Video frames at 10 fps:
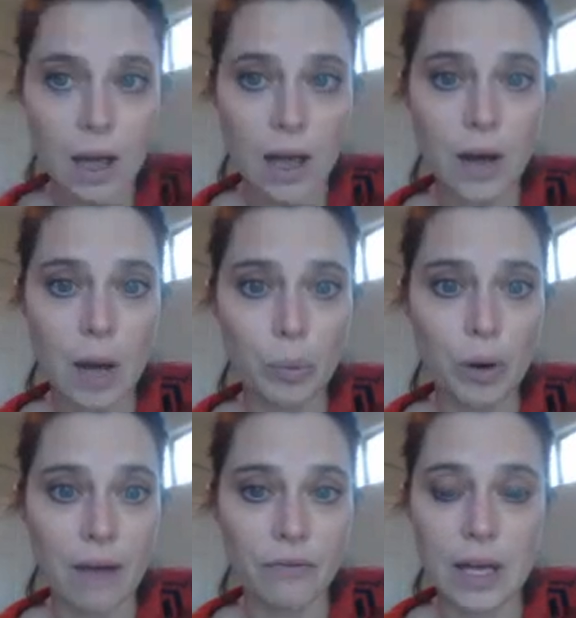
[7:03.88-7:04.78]

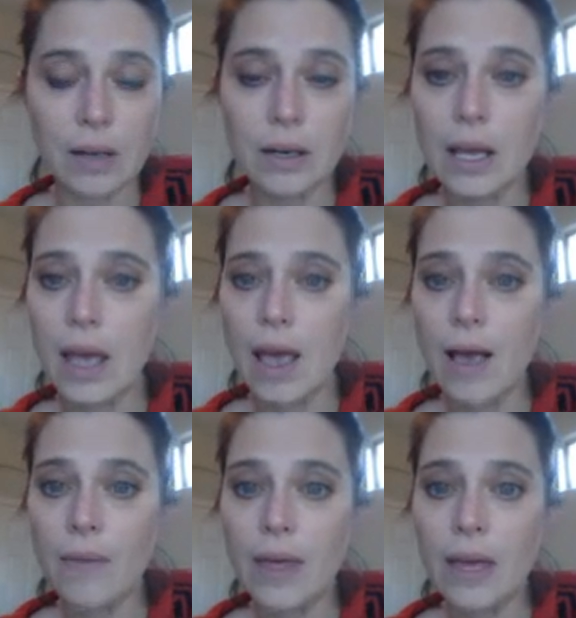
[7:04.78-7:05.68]
nonprofit.
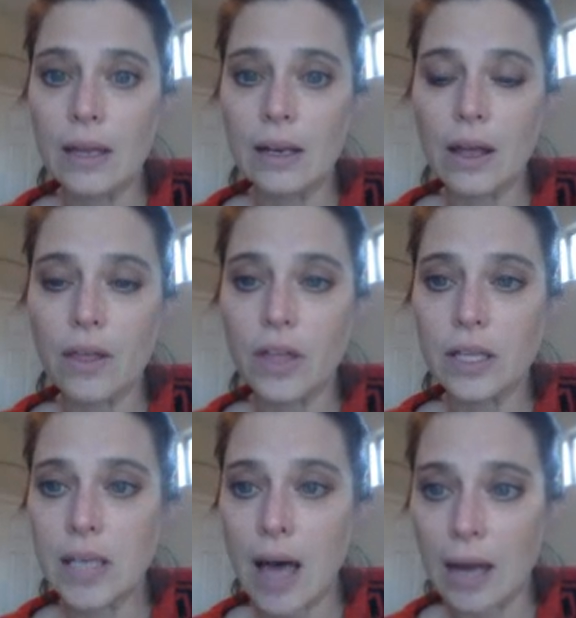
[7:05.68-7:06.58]
And then
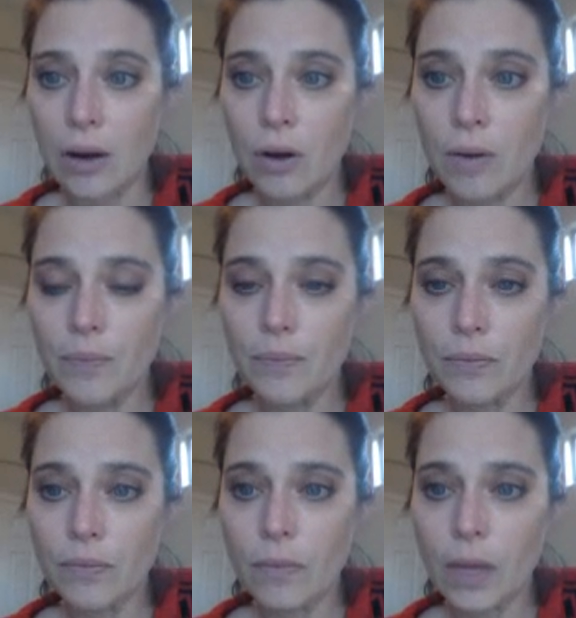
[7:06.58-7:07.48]
the title
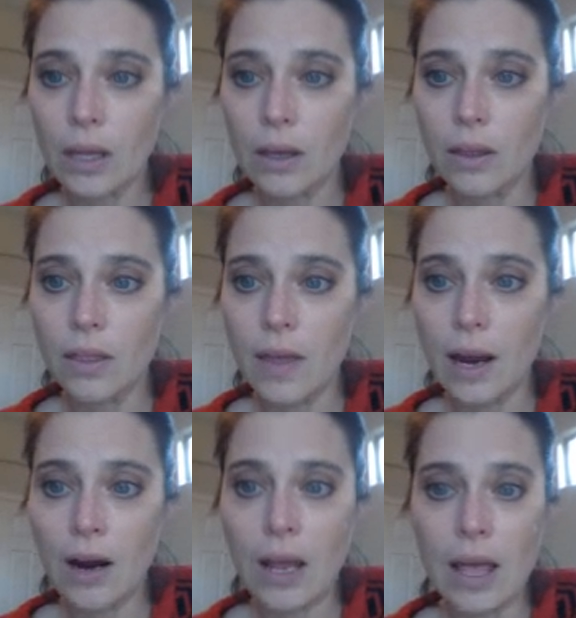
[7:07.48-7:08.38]

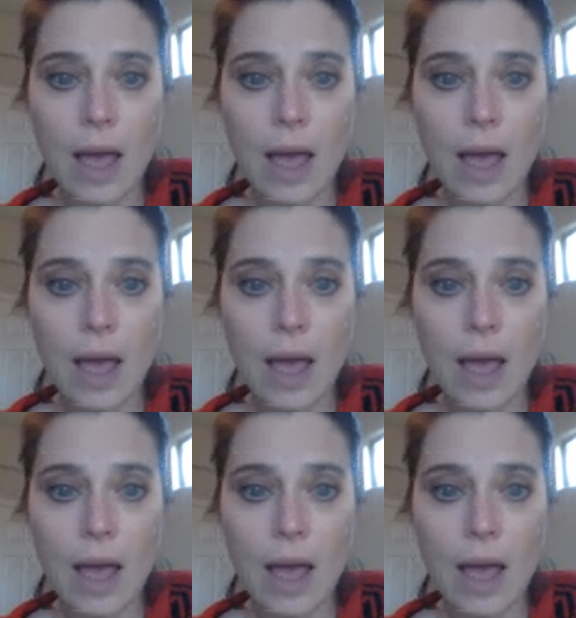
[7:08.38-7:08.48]
there,